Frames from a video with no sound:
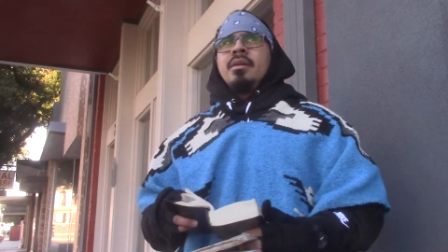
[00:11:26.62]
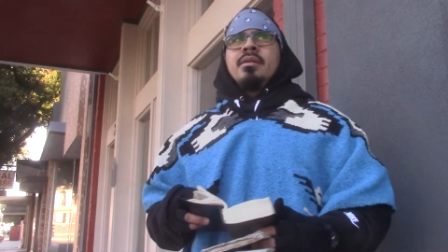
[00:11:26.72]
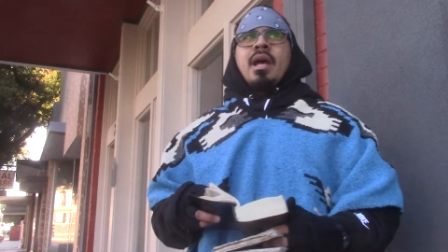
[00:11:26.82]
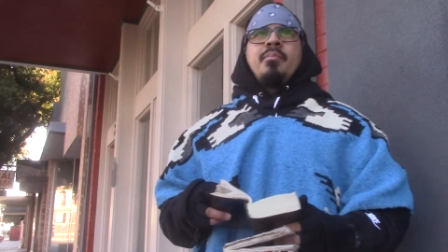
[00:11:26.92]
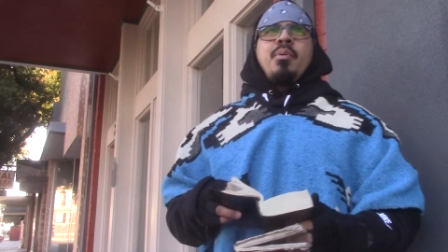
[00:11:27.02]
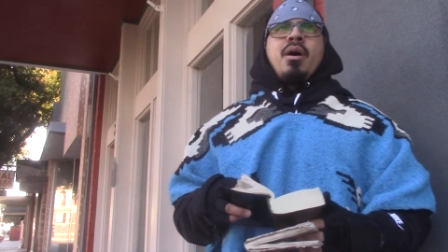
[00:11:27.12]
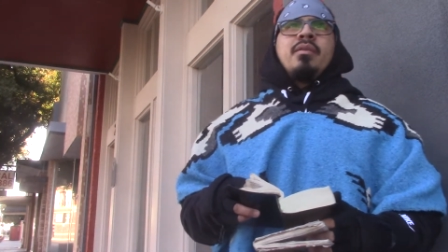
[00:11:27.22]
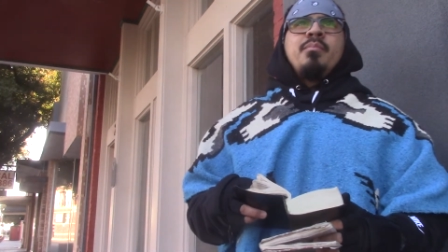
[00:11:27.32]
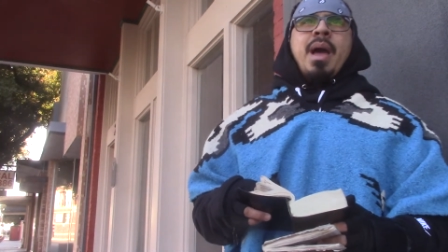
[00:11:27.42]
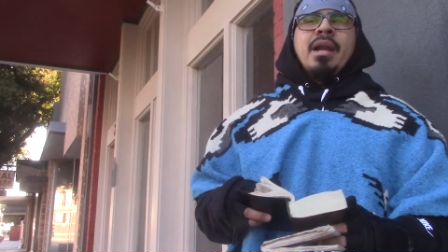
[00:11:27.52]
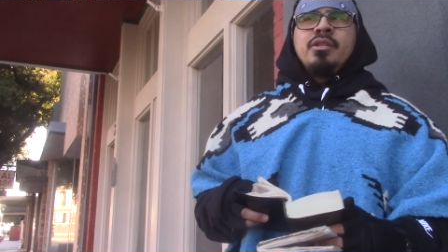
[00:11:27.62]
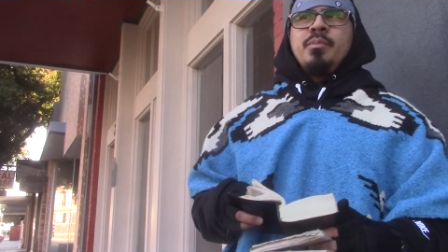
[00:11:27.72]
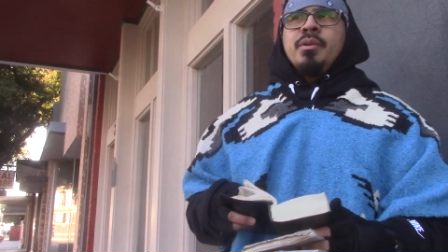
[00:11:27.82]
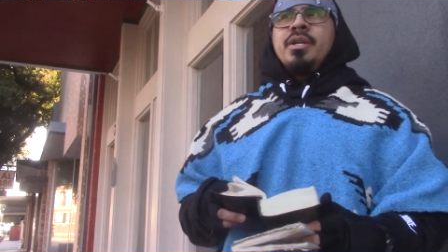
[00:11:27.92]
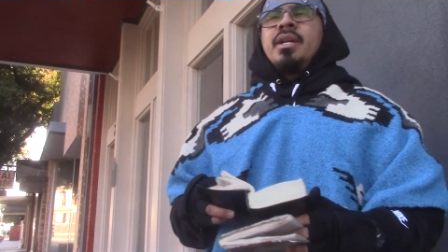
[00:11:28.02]
that part of
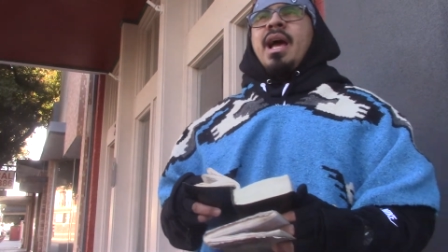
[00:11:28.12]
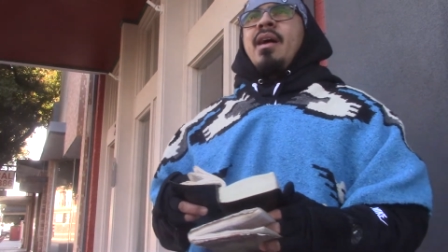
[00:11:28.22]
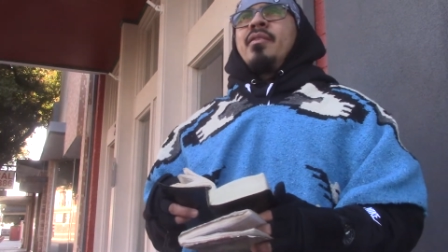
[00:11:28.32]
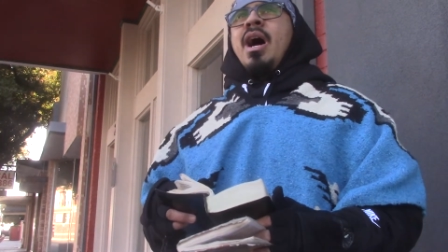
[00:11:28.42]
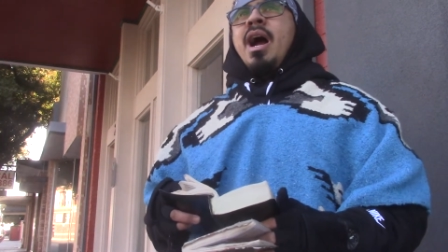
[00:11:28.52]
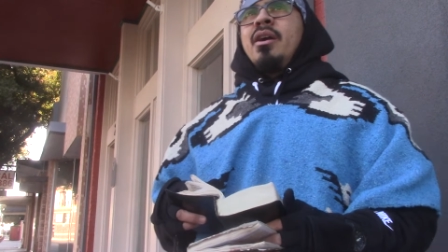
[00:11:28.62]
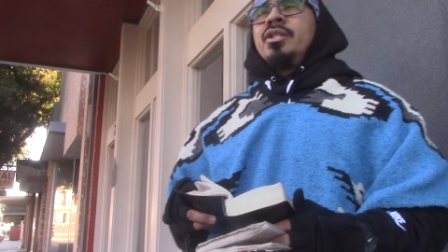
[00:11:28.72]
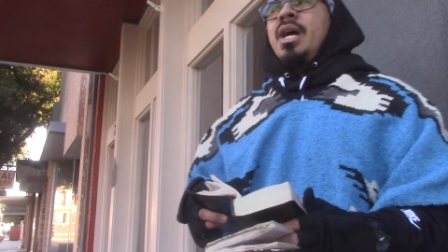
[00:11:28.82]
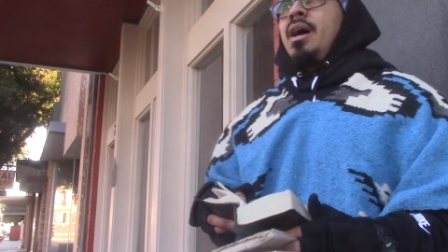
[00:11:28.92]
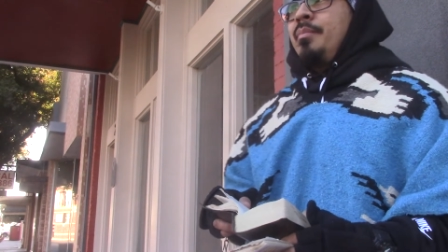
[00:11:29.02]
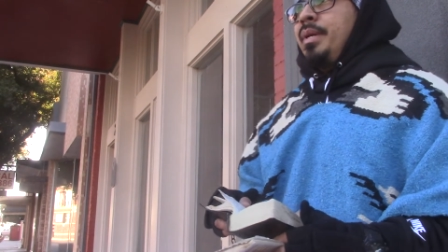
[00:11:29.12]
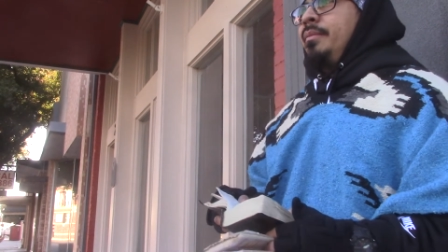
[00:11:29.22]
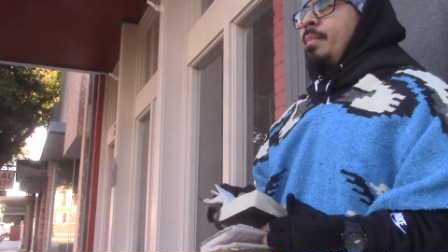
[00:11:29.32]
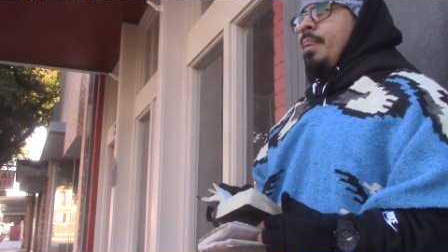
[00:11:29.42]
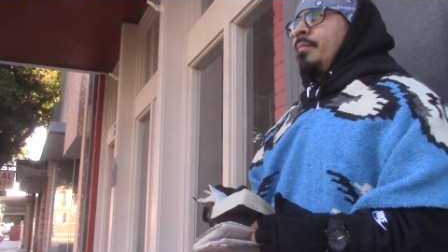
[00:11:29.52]
management, you're going to have a higher job, man.
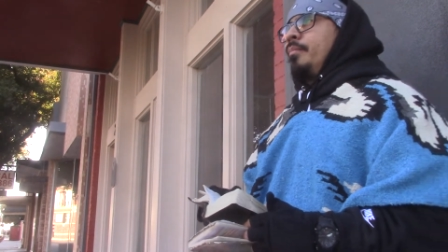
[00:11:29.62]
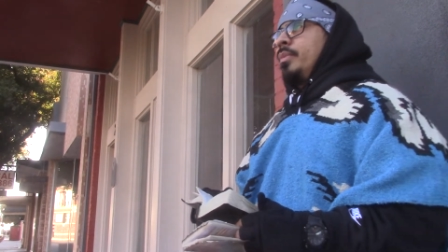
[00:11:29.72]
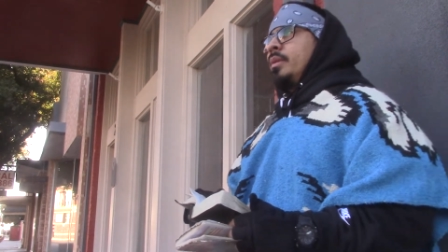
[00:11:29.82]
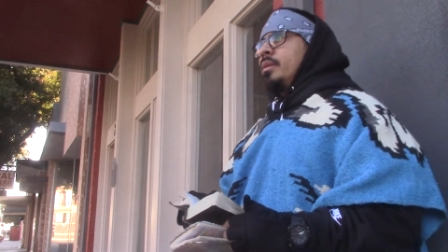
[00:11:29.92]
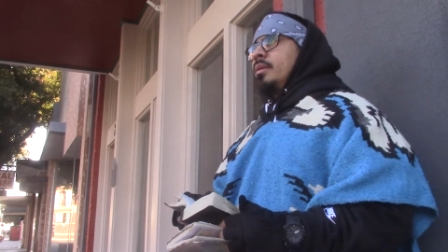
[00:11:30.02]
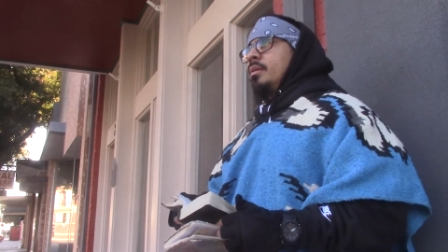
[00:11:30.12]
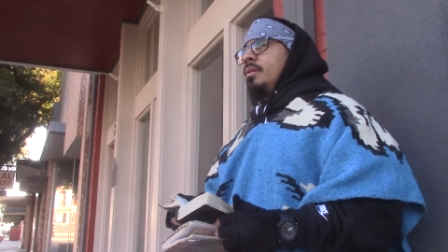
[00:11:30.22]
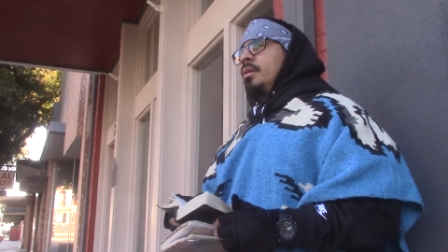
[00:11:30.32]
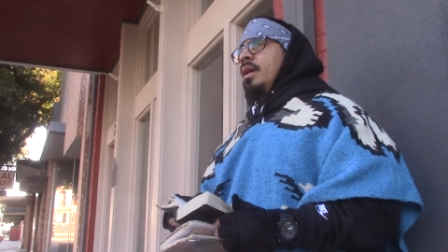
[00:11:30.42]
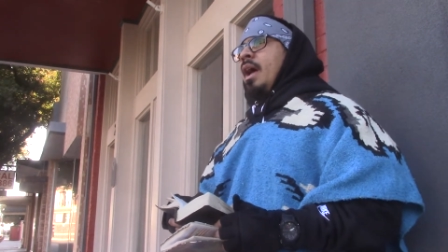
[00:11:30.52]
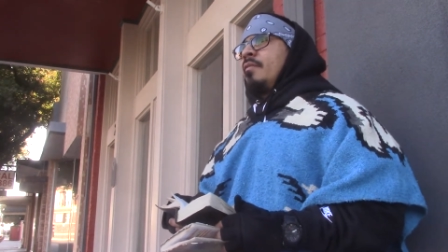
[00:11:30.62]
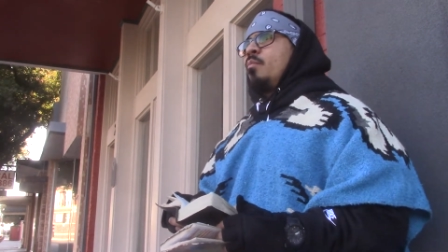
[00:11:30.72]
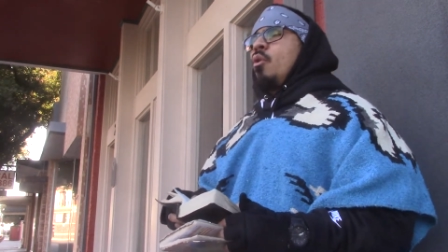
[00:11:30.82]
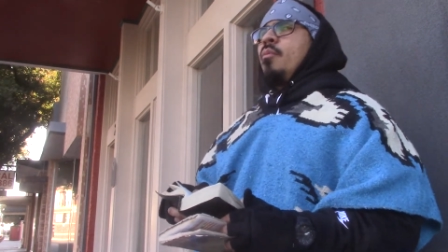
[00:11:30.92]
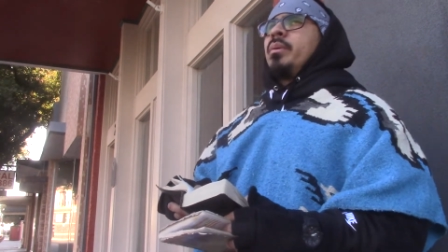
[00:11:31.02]
You're going to have
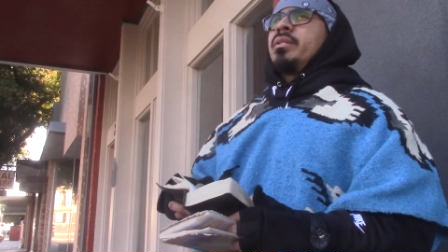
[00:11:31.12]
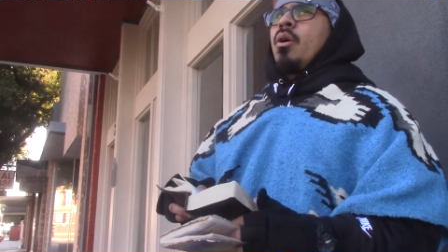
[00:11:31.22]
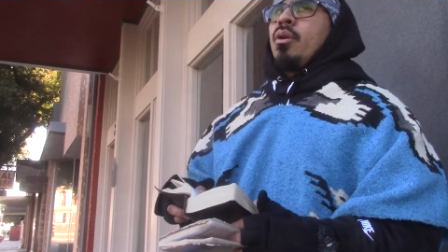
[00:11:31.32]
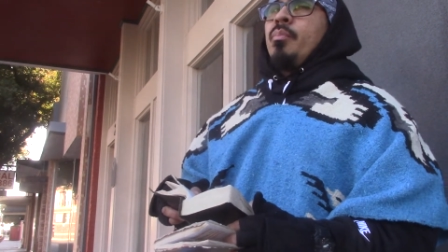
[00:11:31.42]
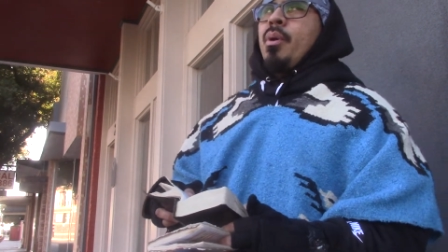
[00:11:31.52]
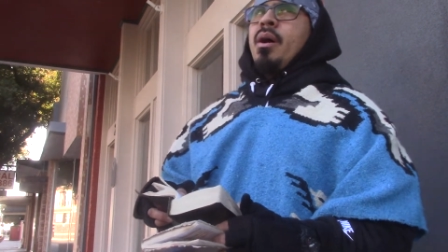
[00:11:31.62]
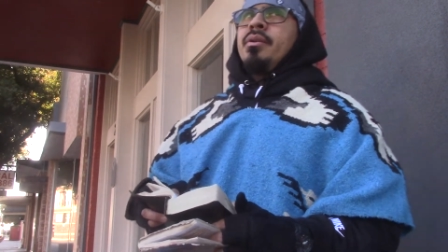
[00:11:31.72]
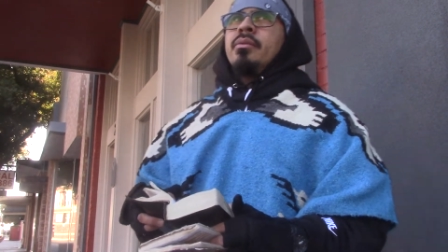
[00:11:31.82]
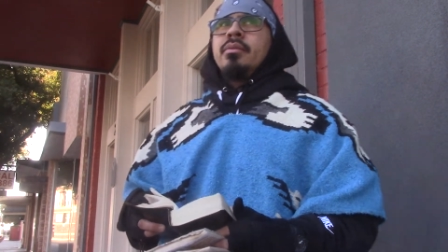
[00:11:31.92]
more bestowed upon you.